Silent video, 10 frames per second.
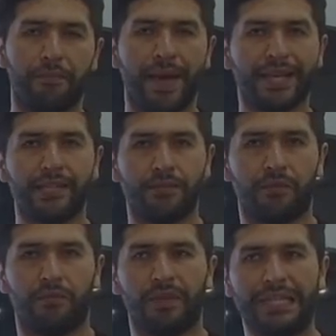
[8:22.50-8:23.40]

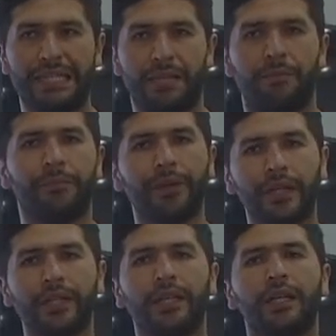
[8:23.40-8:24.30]
maximum, let's say.
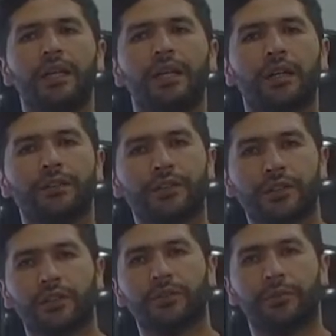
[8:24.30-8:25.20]
But of
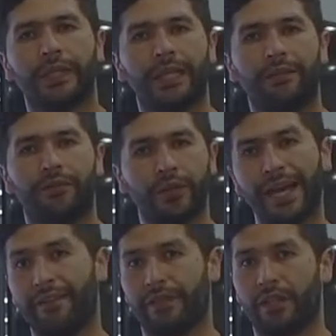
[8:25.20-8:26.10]
course, if you
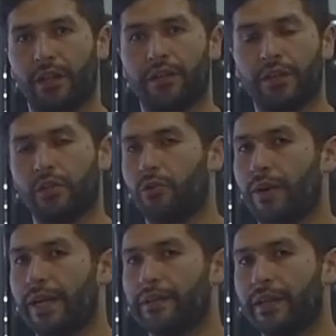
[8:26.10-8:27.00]
have any other
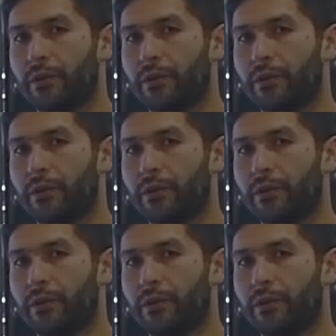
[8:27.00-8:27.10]
inquiry,